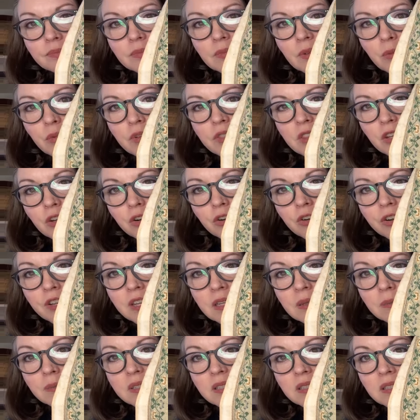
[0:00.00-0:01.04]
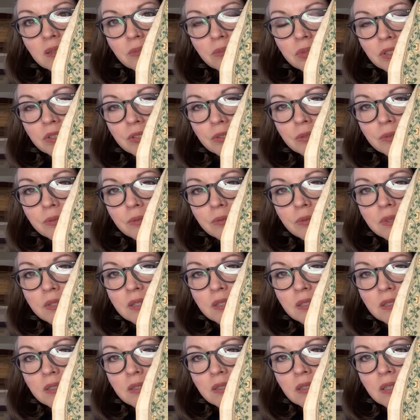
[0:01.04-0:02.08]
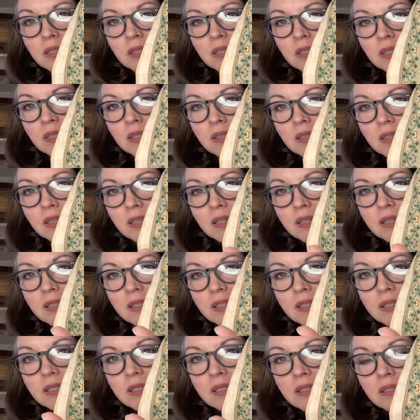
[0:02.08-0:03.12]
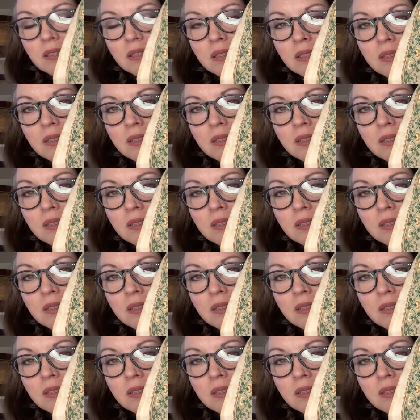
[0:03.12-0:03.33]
with the creams and the blues. This,